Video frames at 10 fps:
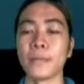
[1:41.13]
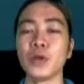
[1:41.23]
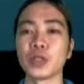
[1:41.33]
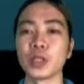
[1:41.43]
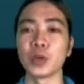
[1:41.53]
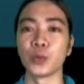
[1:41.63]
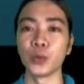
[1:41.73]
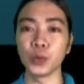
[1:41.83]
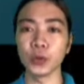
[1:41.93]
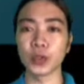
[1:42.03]
using
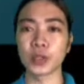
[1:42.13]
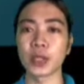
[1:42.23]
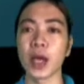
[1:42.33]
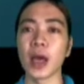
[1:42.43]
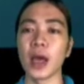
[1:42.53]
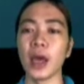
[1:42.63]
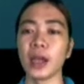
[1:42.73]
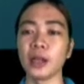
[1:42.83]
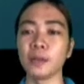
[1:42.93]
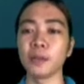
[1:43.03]
rules,
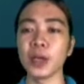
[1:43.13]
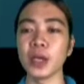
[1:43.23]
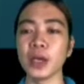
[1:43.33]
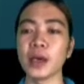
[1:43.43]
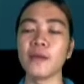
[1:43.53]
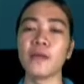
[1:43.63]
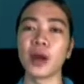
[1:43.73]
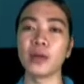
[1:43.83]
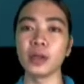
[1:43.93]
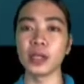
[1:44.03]
NLP, and
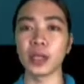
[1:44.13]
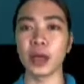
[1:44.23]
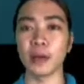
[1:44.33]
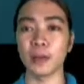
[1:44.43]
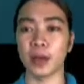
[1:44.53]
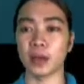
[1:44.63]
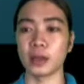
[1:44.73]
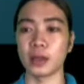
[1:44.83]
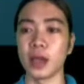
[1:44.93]
very little ML.